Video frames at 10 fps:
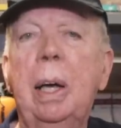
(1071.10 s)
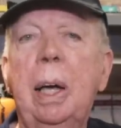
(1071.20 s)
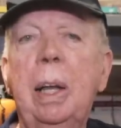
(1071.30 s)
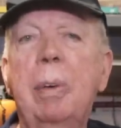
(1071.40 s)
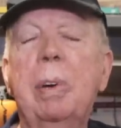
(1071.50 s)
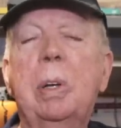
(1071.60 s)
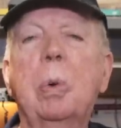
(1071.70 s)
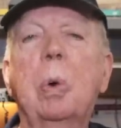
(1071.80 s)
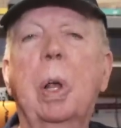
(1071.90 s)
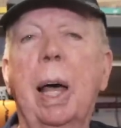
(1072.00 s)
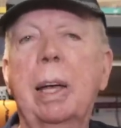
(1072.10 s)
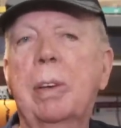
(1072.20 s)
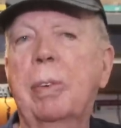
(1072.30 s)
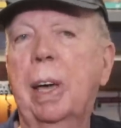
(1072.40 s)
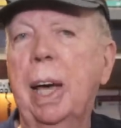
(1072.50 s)
Individual
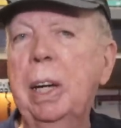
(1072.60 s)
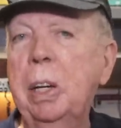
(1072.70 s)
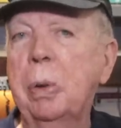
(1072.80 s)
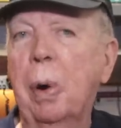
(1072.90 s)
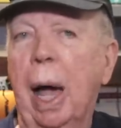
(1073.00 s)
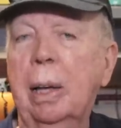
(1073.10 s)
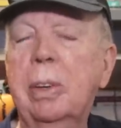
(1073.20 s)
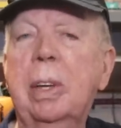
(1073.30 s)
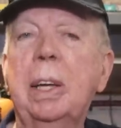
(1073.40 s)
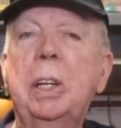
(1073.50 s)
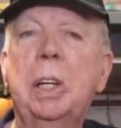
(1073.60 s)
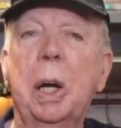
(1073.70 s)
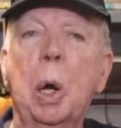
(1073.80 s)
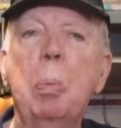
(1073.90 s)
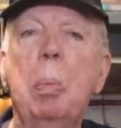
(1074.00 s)
classification tracks can
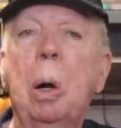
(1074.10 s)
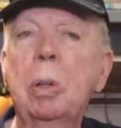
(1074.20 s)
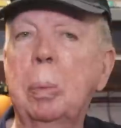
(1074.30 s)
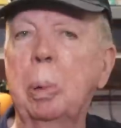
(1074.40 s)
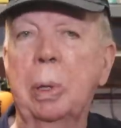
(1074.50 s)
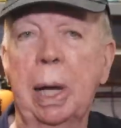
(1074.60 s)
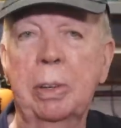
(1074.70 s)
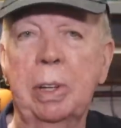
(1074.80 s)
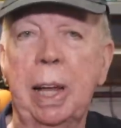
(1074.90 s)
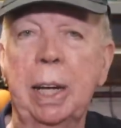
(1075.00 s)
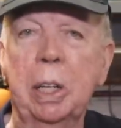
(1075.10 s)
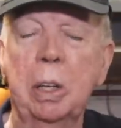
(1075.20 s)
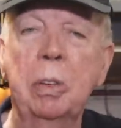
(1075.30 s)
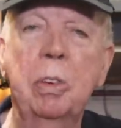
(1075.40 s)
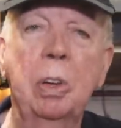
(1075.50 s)
share multiple
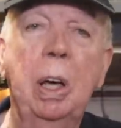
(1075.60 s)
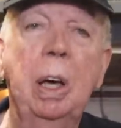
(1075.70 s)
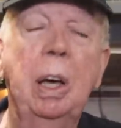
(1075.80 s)
destinations,